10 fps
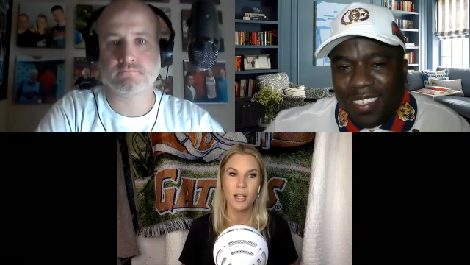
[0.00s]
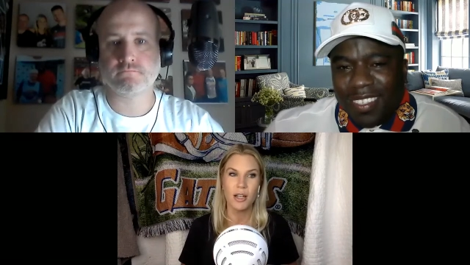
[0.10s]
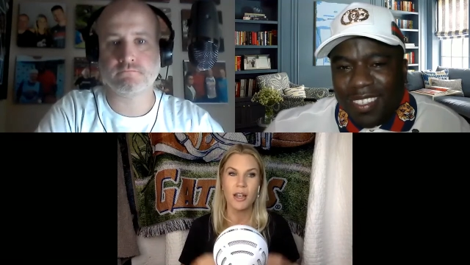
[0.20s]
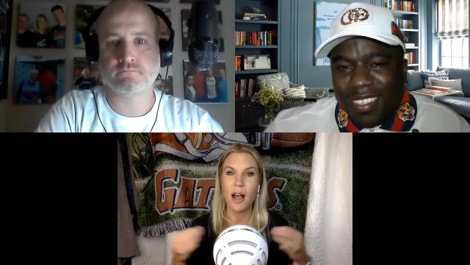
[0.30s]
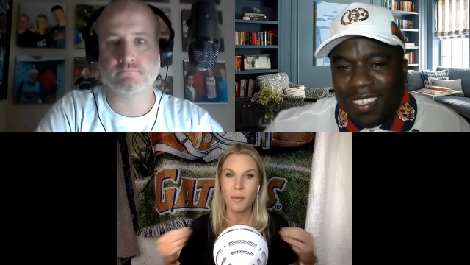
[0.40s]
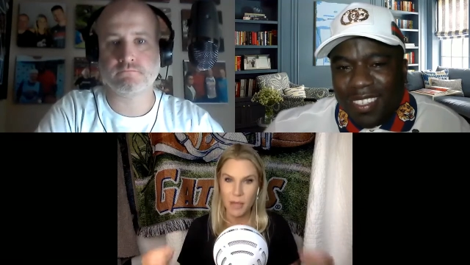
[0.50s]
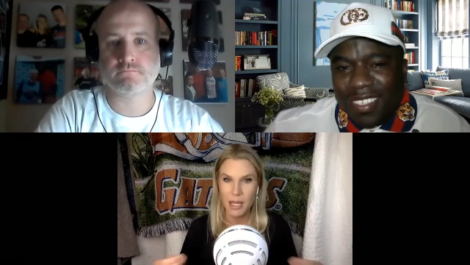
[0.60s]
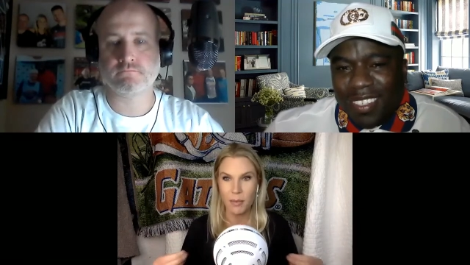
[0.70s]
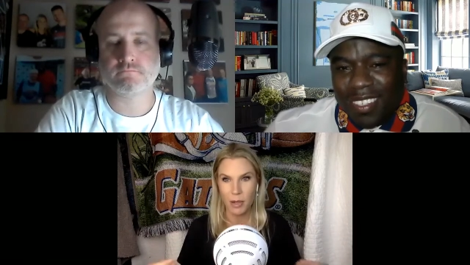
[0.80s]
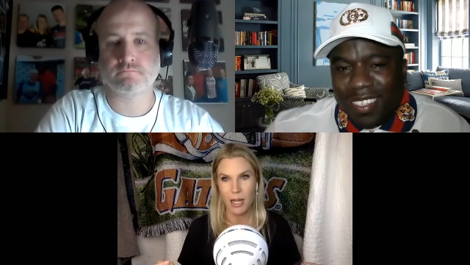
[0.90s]
Speaker 1: not being
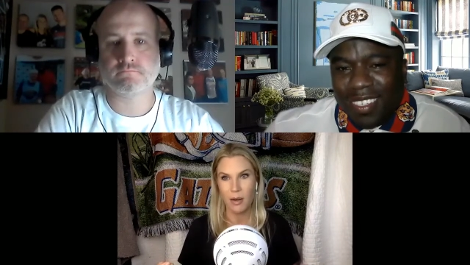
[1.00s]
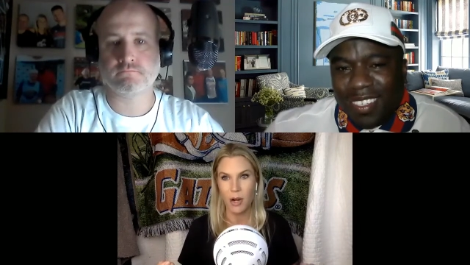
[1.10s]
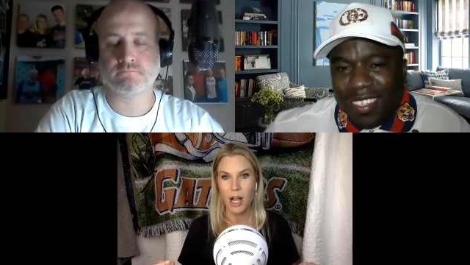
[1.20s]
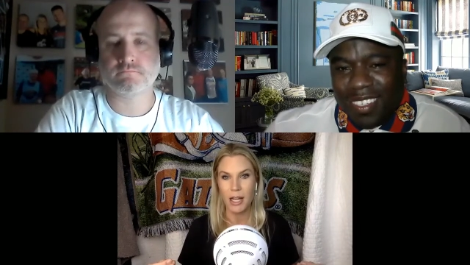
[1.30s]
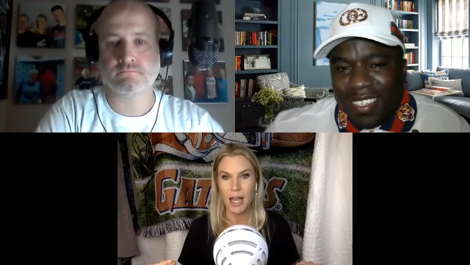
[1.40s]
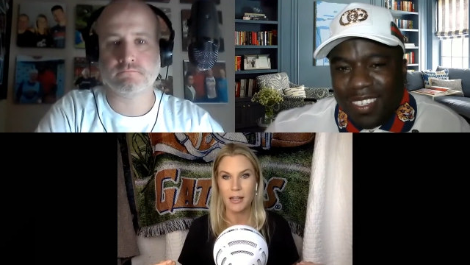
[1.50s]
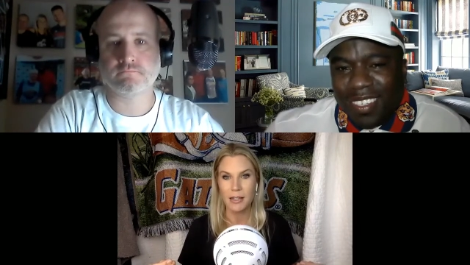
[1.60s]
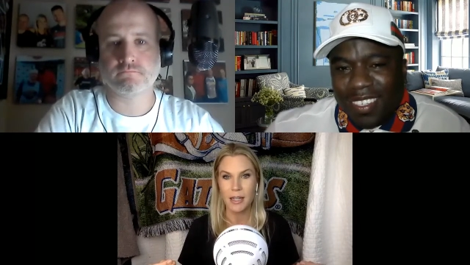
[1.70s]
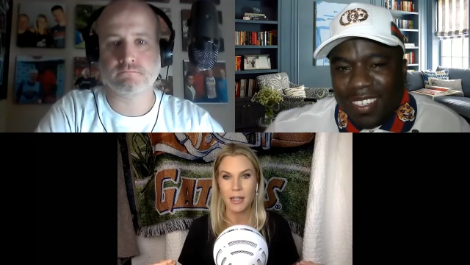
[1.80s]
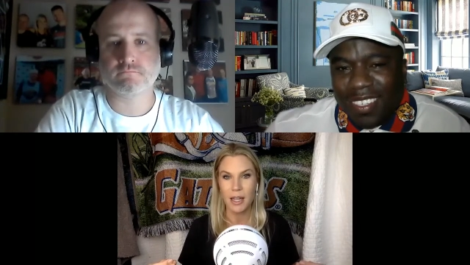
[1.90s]
able to get a
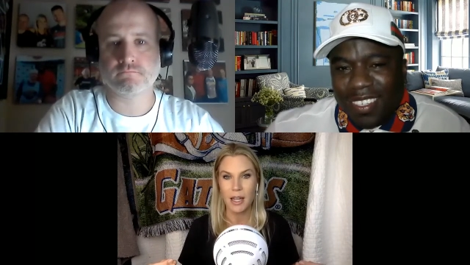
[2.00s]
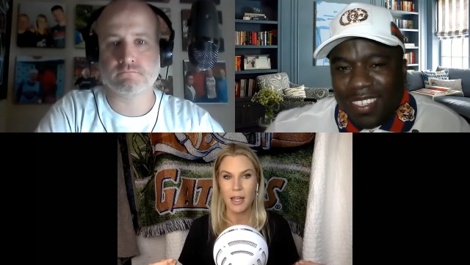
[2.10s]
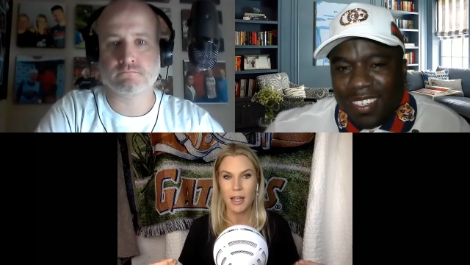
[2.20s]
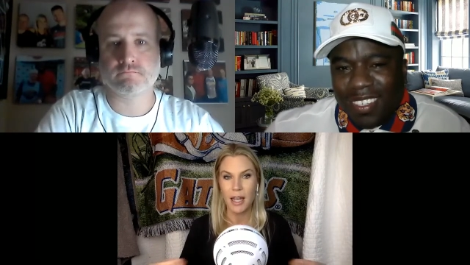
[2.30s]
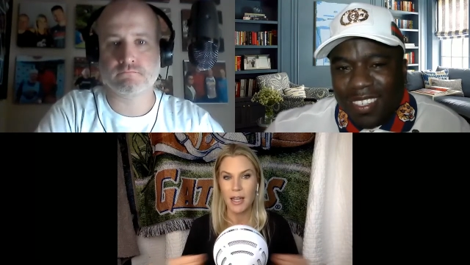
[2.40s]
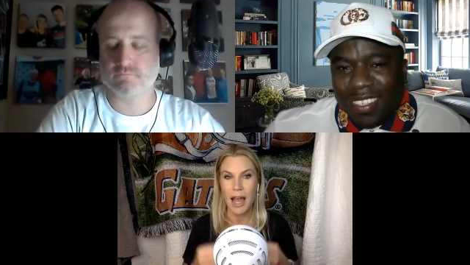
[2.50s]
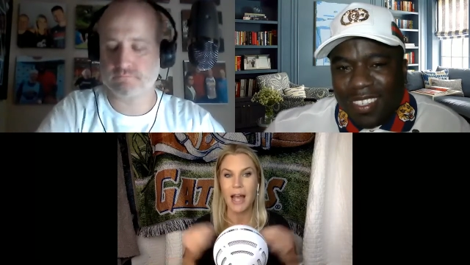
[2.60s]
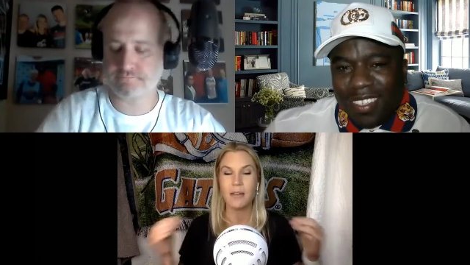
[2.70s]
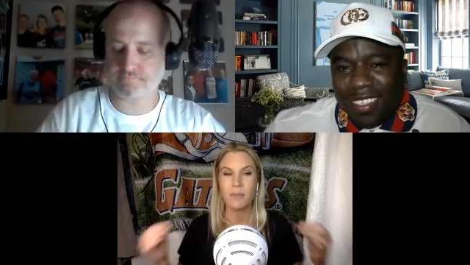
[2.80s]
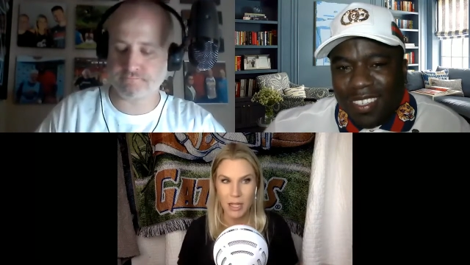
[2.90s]
broadcasting gig, and
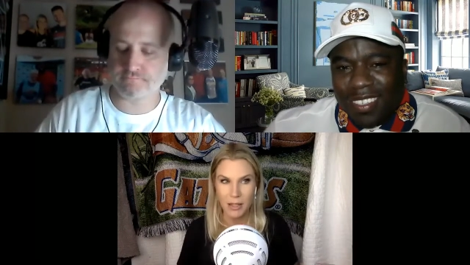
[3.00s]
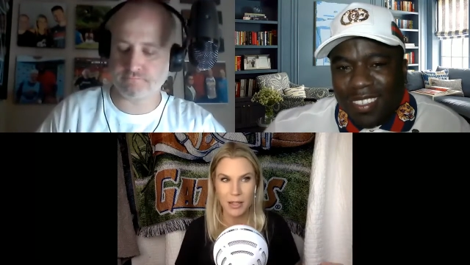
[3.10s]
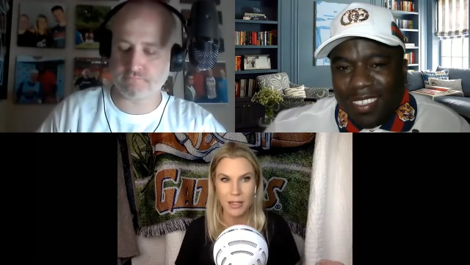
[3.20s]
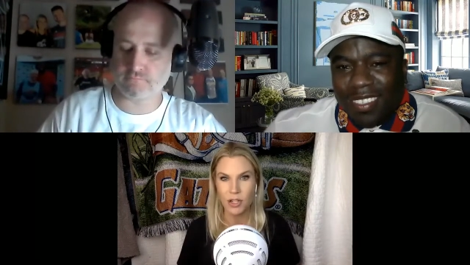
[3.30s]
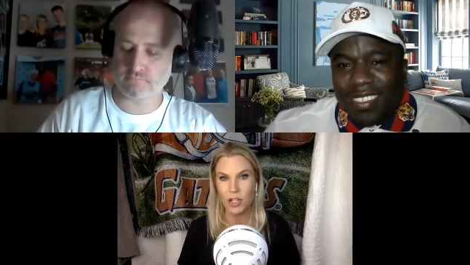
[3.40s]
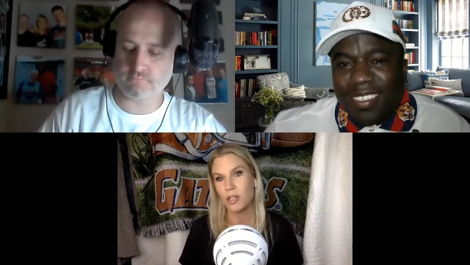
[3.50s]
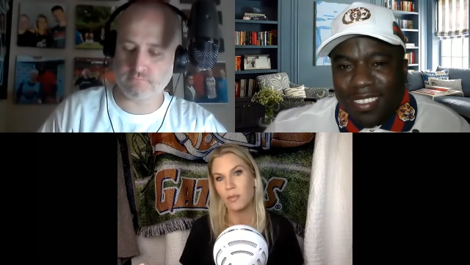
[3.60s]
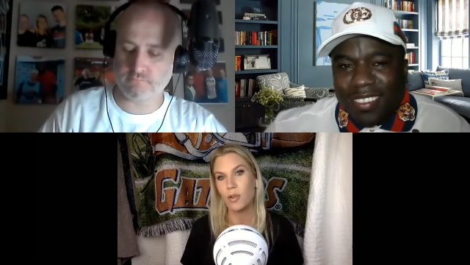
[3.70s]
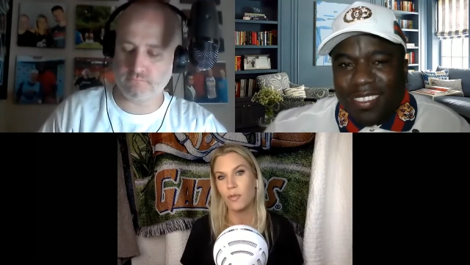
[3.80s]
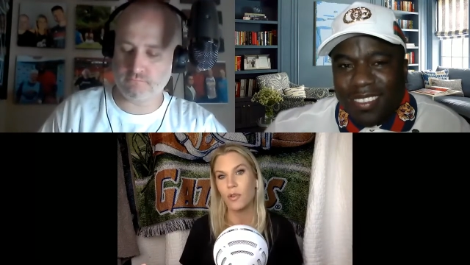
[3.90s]
hadn't made the decision to
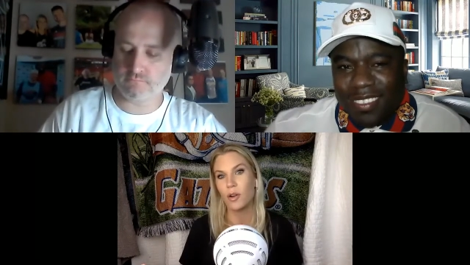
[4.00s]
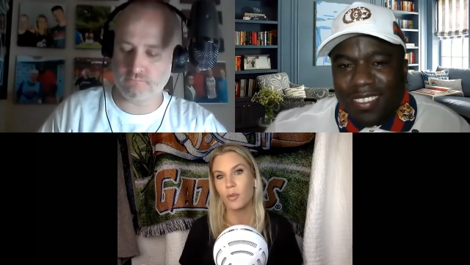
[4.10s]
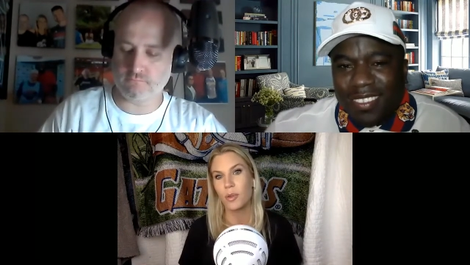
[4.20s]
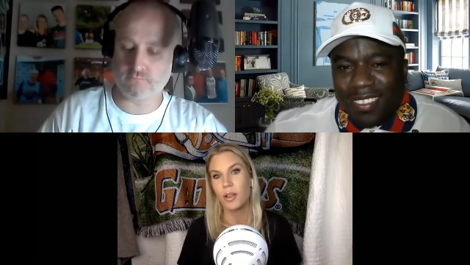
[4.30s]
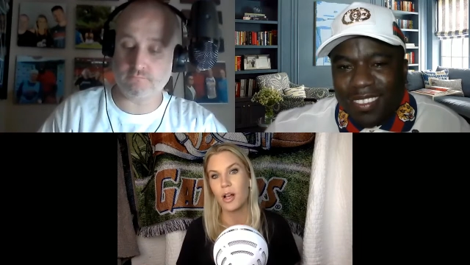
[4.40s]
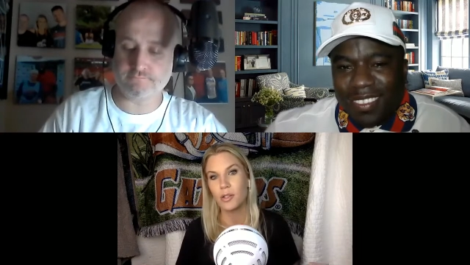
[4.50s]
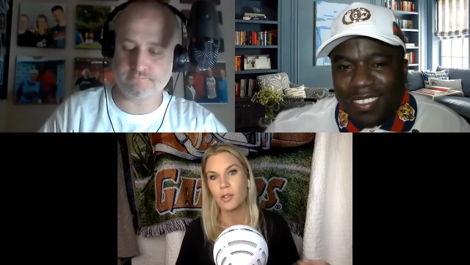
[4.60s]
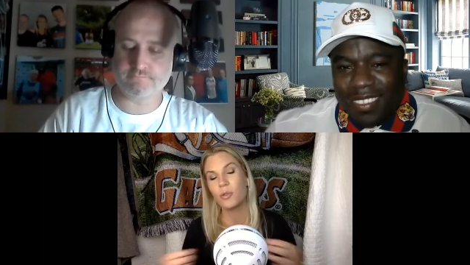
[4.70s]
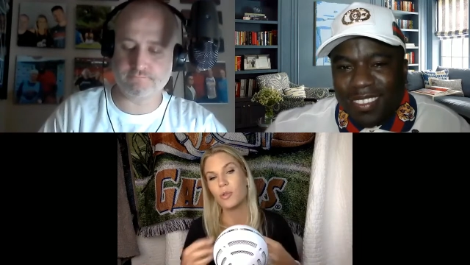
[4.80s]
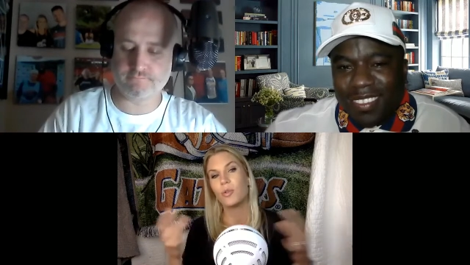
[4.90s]
move forward with law
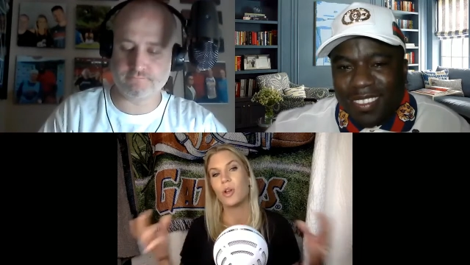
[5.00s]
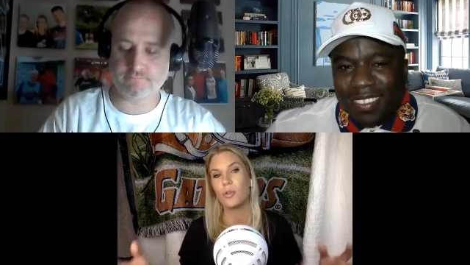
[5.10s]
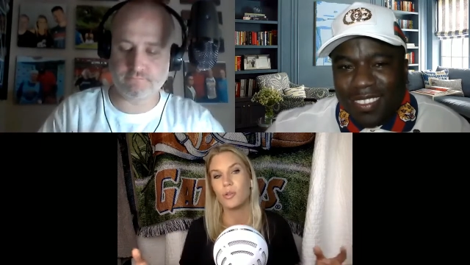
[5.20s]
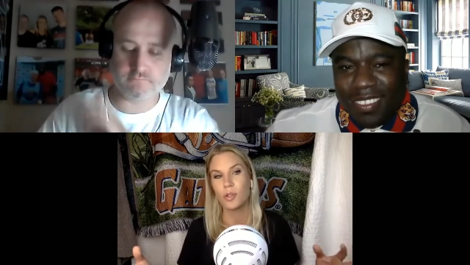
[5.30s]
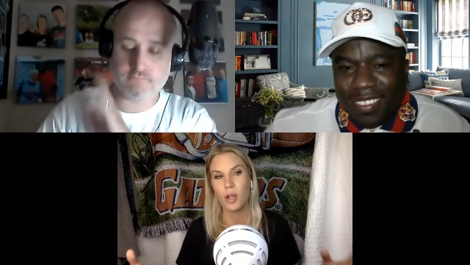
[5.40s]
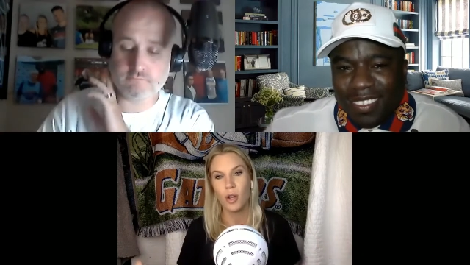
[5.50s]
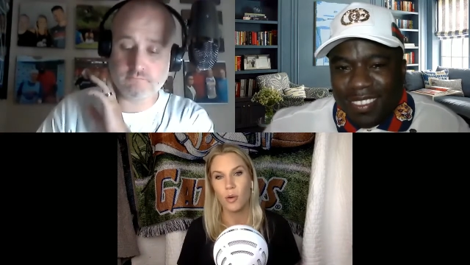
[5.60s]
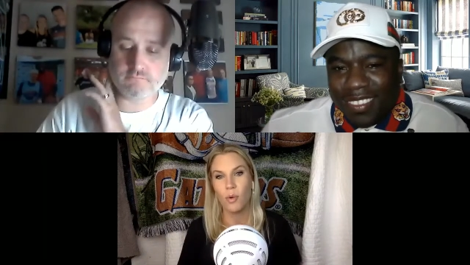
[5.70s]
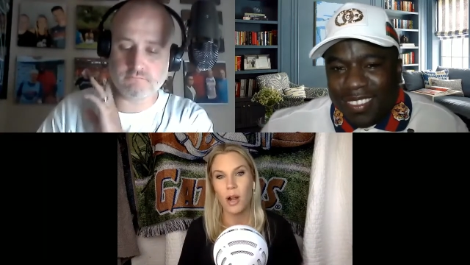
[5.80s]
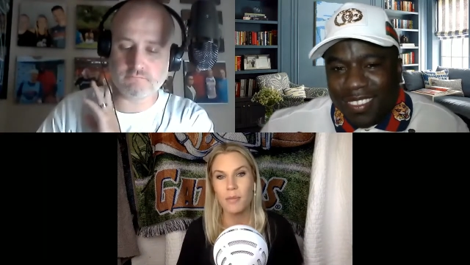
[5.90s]
school, who knows
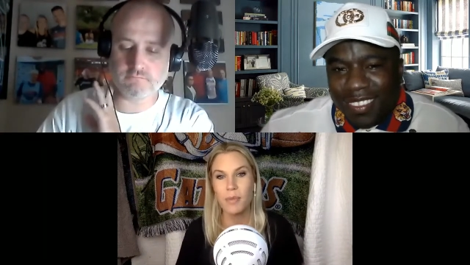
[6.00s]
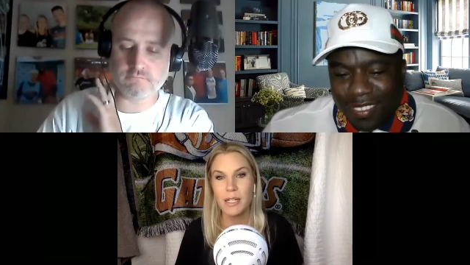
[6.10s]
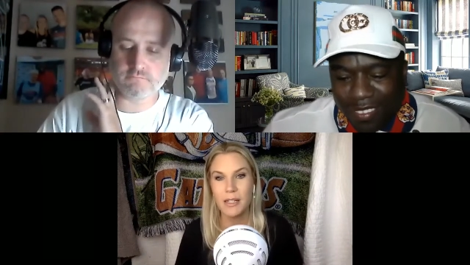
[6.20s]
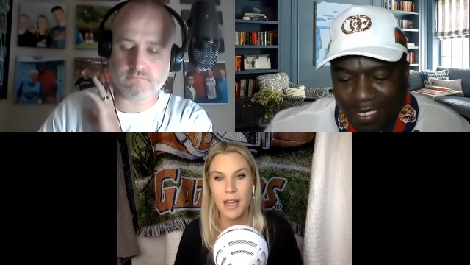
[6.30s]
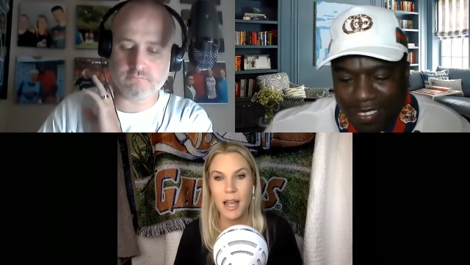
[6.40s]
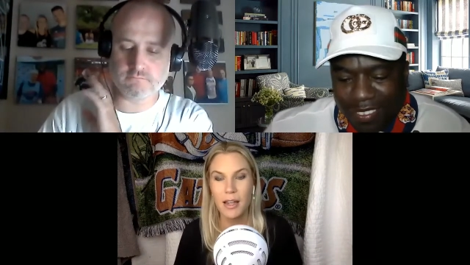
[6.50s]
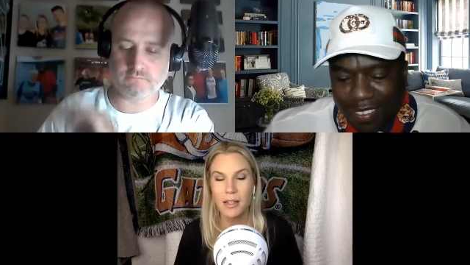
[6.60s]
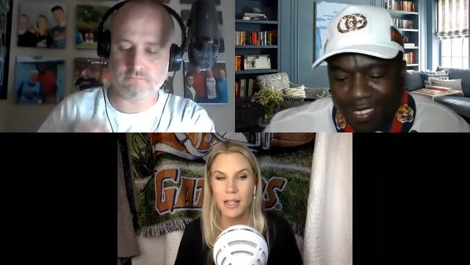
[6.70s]
where I'd be today? Because I